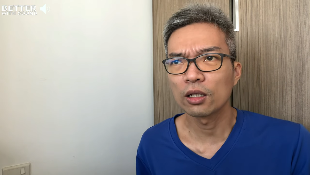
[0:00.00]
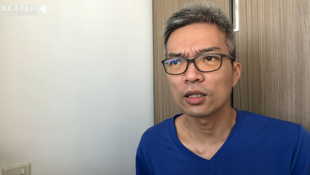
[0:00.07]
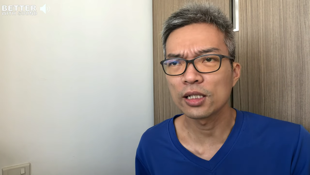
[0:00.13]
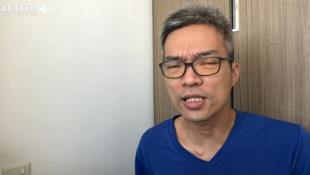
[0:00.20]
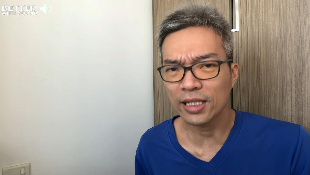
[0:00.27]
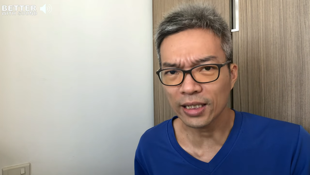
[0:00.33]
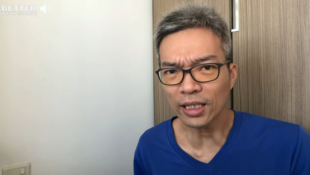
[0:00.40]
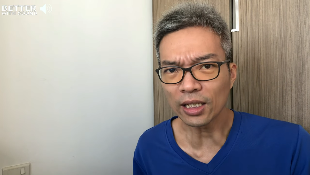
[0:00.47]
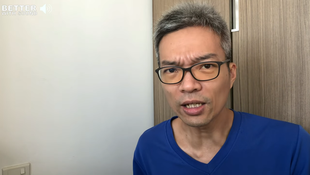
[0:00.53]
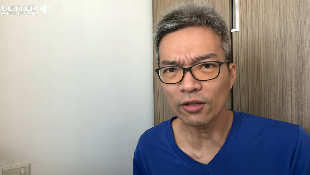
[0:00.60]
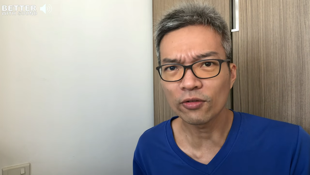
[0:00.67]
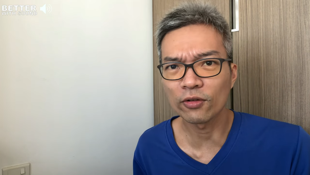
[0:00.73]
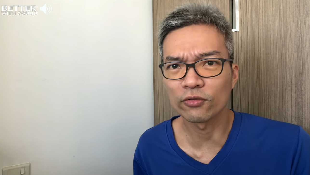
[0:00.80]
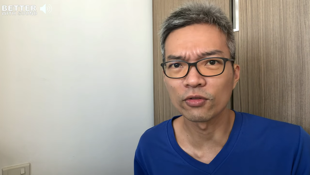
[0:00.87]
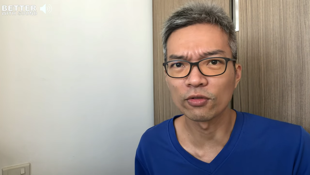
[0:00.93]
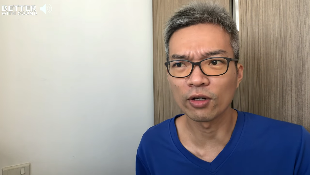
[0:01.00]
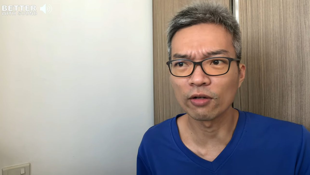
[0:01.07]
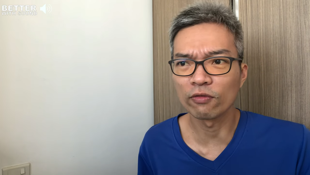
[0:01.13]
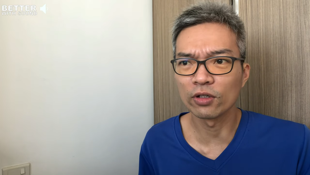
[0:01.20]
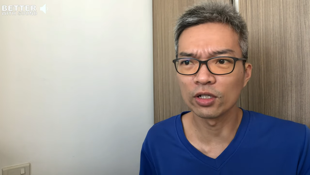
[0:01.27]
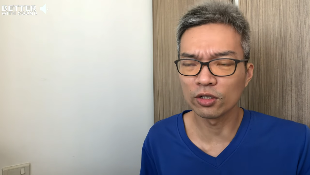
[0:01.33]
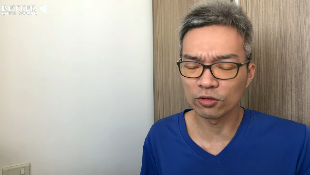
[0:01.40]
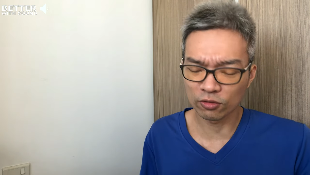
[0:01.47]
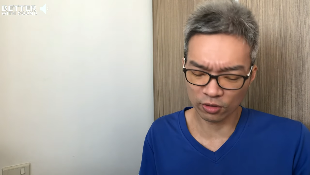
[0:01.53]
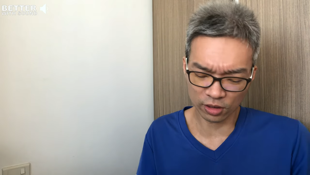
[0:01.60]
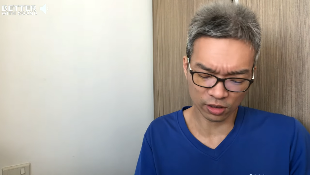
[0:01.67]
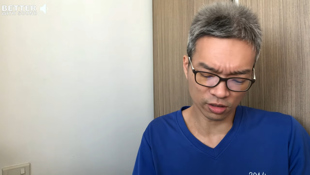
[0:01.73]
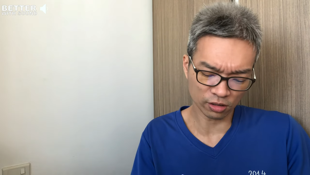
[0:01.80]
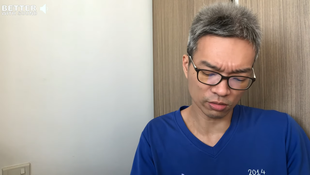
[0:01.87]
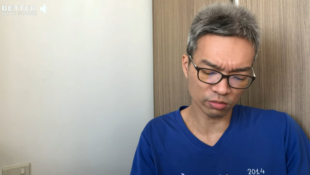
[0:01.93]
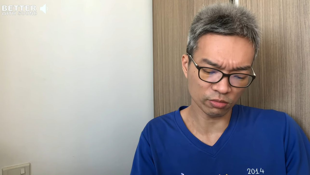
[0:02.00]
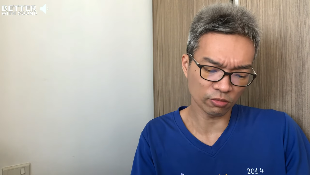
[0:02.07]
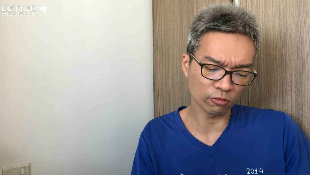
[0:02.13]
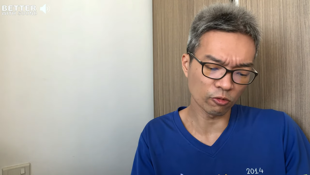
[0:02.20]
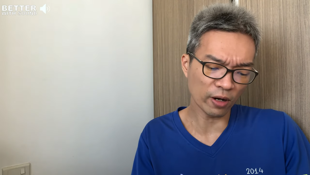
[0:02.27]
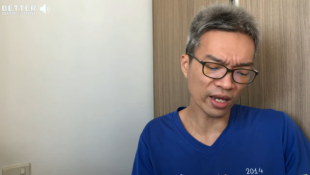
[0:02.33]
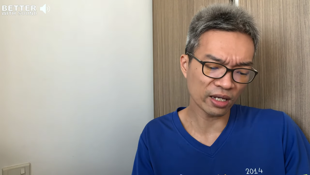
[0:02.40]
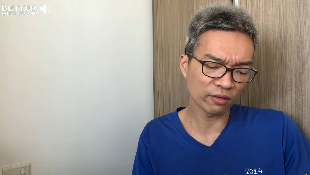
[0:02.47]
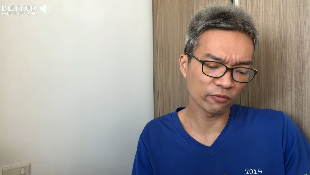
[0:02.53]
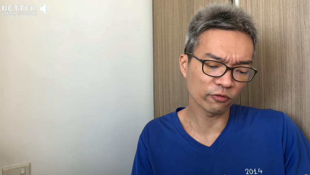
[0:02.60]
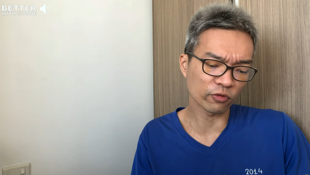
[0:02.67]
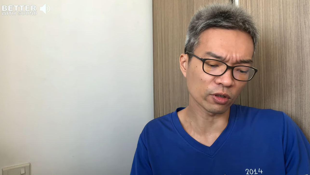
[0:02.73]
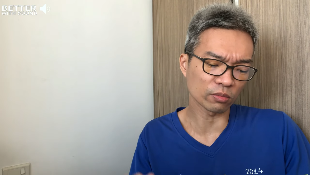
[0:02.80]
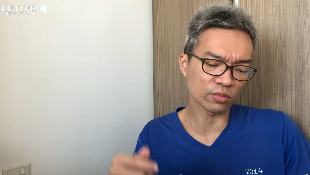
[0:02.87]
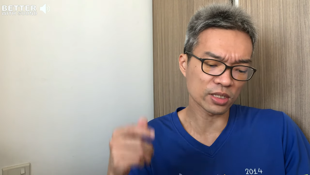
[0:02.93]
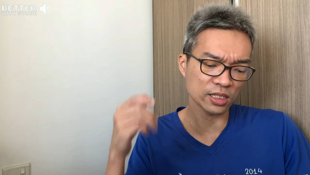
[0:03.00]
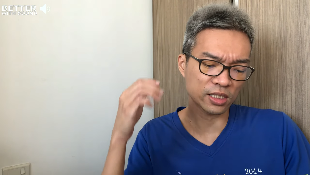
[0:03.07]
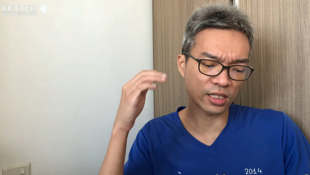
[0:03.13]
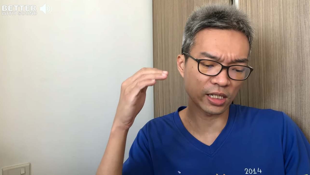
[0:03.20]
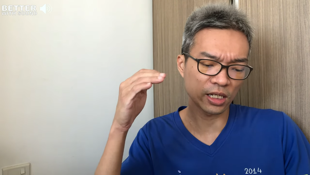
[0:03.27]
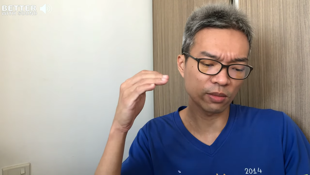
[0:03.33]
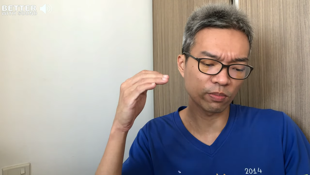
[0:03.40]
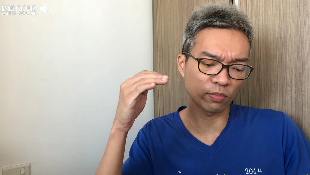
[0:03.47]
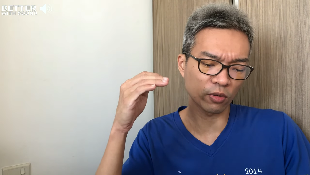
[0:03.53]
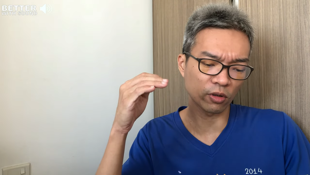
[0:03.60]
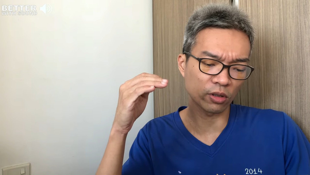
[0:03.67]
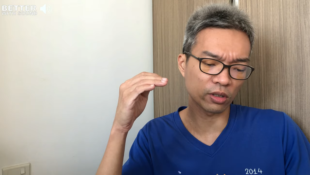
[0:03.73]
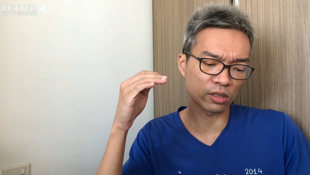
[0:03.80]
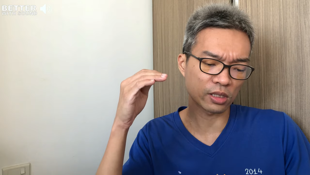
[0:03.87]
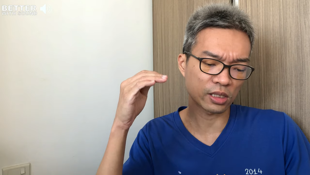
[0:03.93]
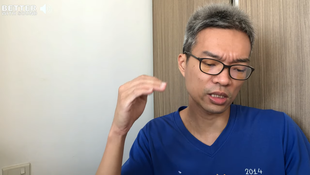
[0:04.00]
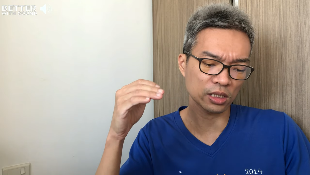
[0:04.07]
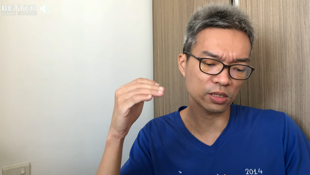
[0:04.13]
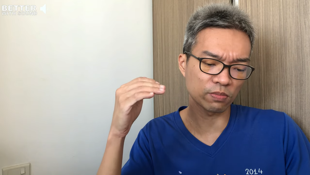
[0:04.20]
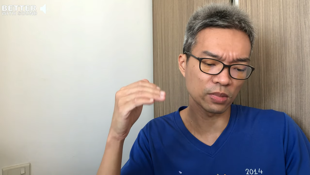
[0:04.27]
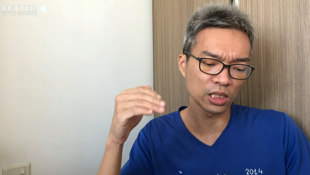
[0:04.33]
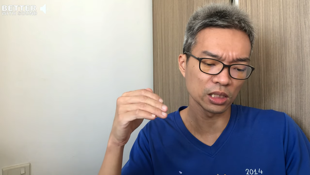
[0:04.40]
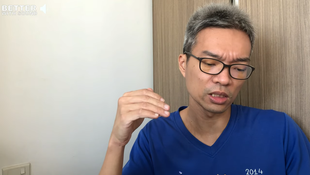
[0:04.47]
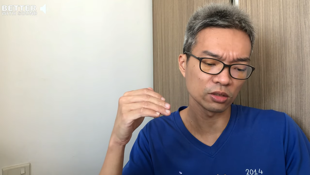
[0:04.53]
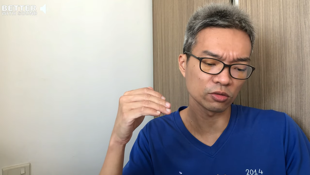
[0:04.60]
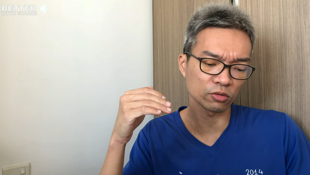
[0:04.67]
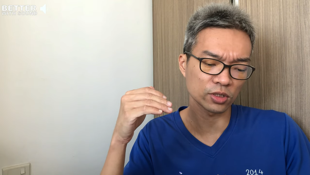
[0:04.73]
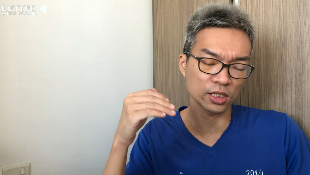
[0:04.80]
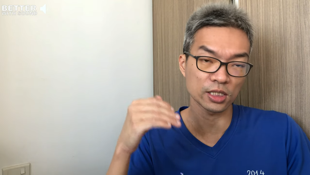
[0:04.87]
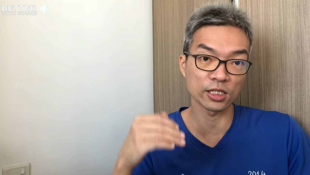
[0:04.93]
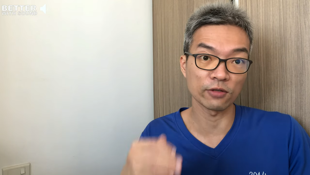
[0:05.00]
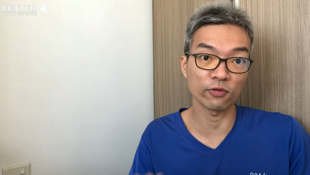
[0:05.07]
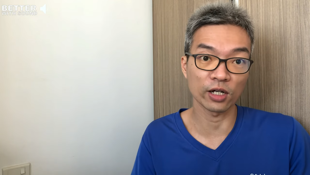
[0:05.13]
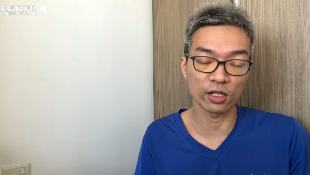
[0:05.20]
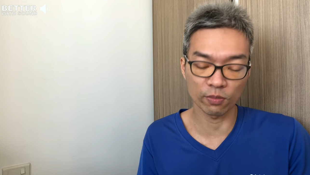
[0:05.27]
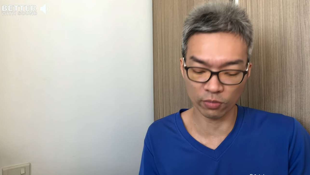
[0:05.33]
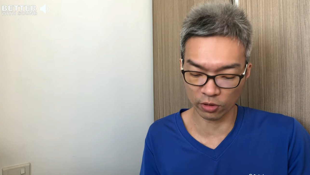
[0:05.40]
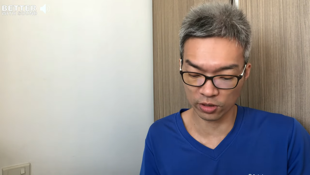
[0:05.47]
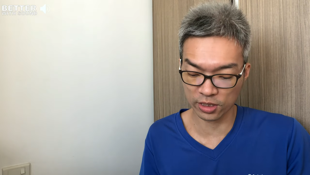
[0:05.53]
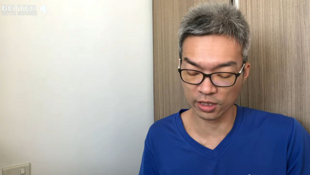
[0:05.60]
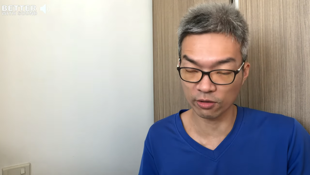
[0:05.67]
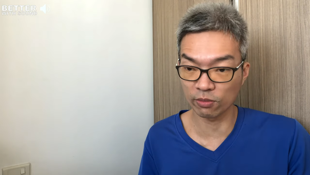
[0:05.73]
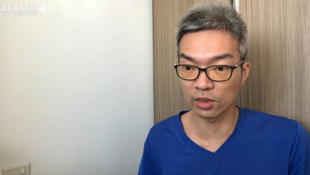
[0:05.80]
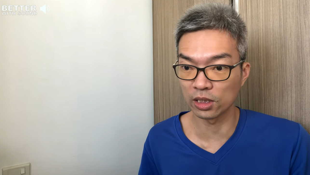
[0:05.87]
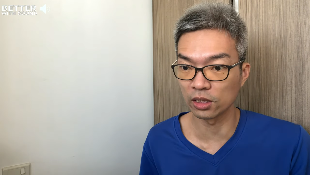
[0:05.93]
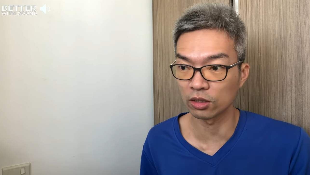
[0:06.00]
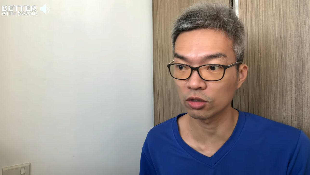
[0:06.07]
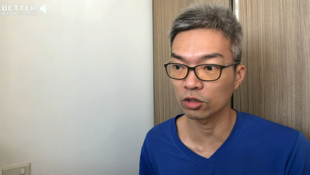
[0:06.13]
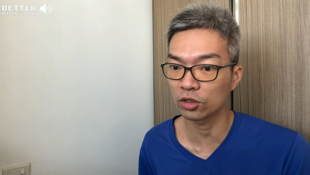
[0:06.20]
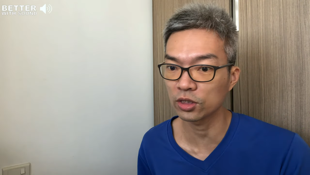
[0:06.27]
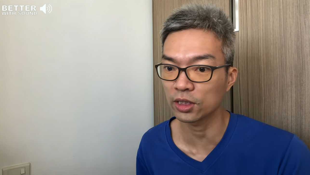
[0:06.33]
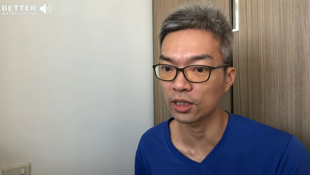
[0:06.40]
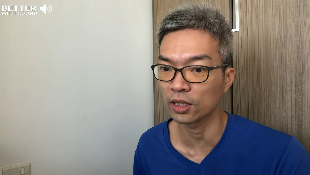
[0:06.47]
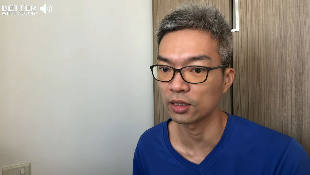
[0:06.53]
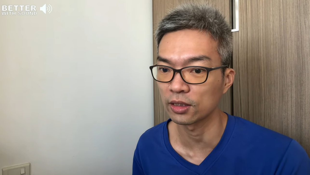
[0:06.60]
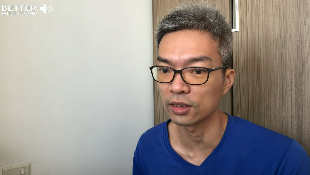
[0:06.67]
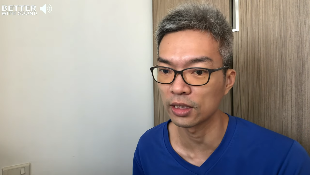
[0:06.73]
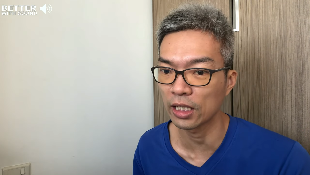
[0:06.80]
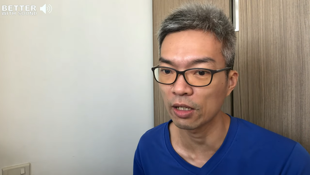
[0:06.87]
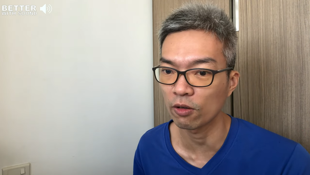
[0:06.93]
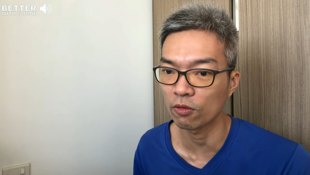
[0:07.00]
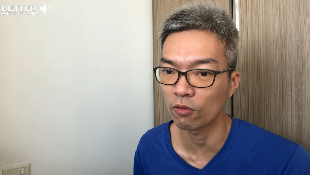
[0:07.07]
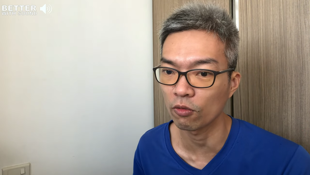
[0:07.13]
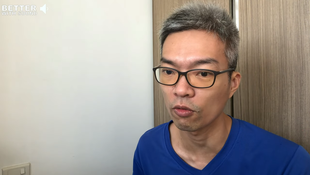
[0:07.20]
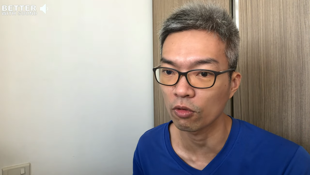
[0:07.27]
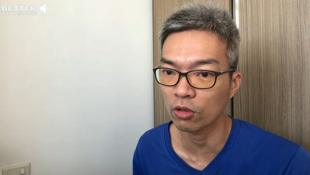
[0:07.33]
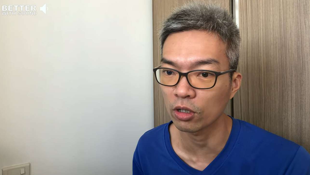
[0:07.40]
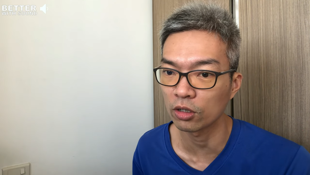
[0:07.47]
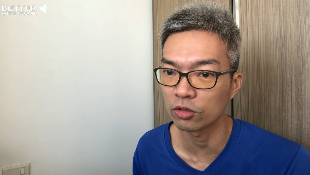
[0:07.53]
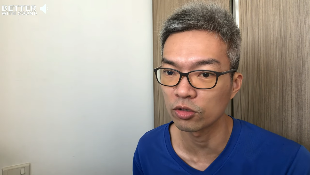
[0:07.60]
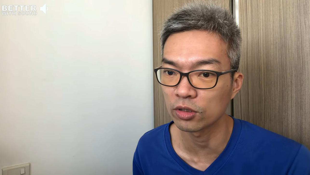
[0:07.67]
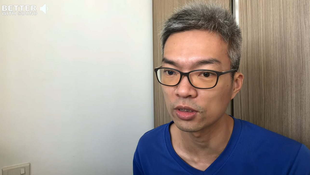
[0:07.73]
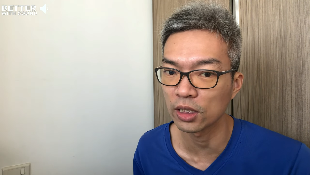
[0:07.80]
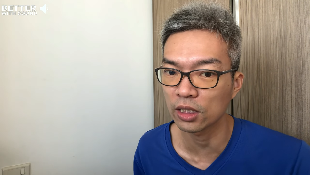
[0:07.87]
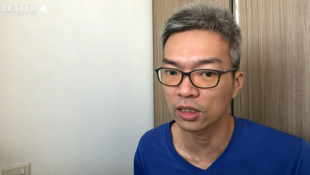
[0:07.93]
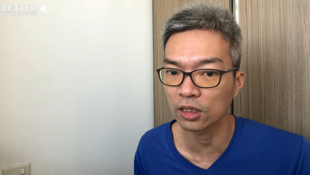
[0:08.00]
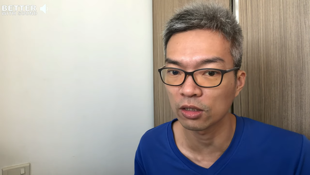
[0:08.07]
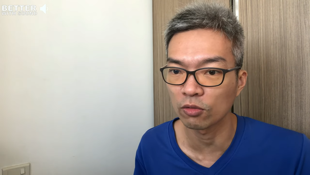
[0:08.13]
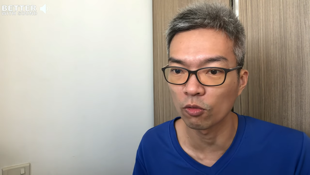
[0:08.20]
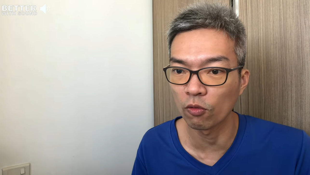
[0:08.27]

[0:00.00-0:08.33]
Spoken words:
the second half of the revenue went from 68.6 million to 65.7 million because that contradicted